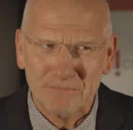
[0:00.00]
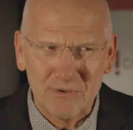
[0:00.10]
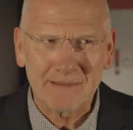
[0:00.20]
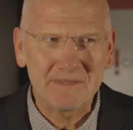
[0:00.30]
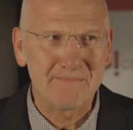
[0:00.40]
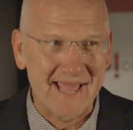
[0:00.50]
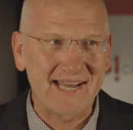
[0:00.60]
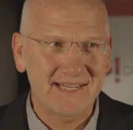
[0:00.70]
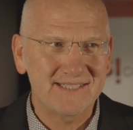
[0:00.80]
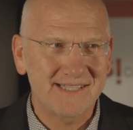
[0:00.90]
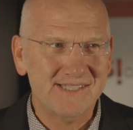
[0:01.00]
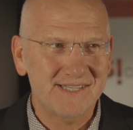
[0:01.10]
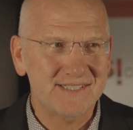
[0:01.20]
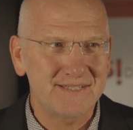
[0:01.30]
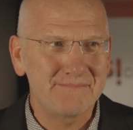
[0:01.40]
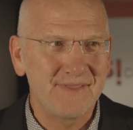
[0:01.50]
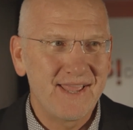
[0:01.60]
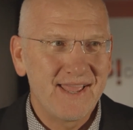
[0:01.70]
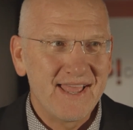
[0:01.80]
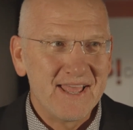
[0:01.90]
problematic in the system,
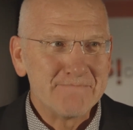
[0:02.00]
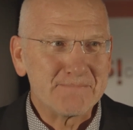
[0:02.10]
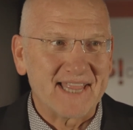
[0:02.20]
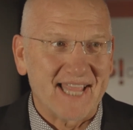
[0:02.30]
but